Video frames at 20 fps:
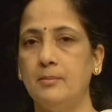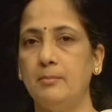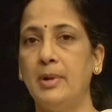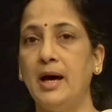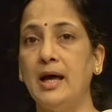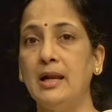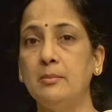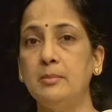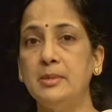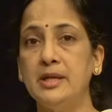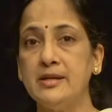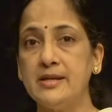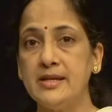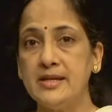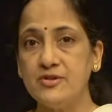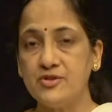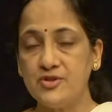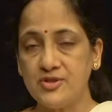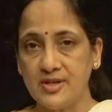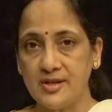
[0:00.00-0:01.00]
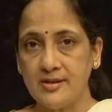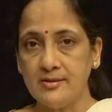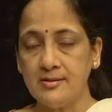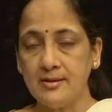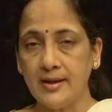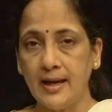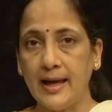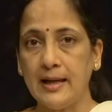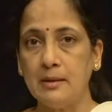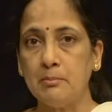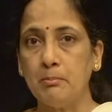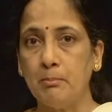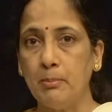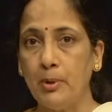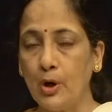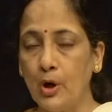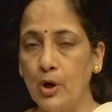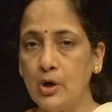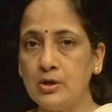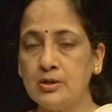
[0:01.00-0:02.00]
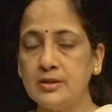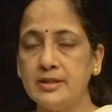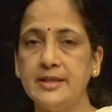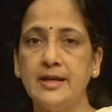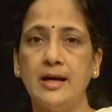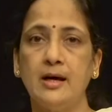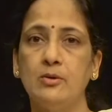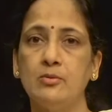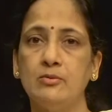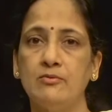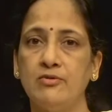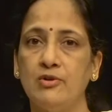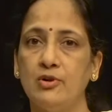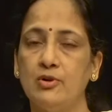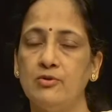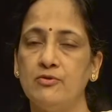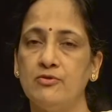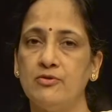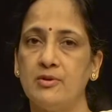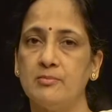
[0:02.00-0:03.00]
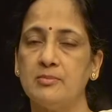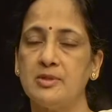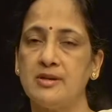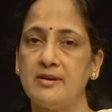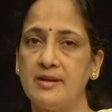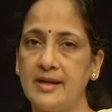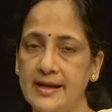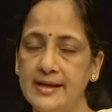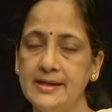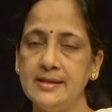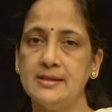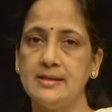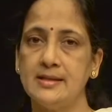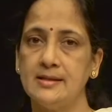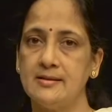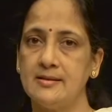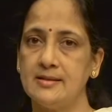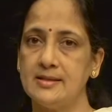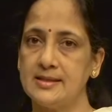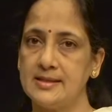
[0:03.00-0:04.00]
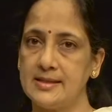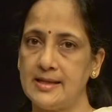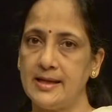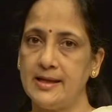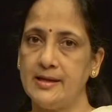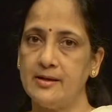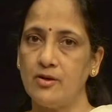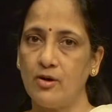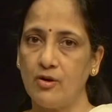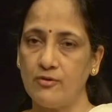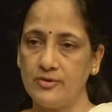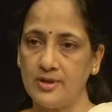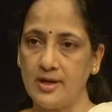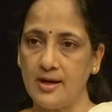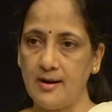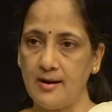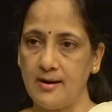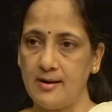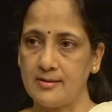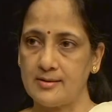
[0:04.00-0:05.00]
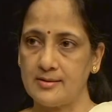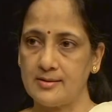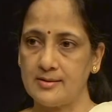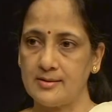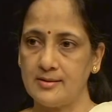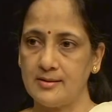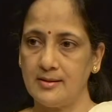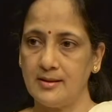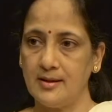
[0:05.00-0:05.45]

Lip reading: pulmonary trunk and block the outflow from the right side of the heart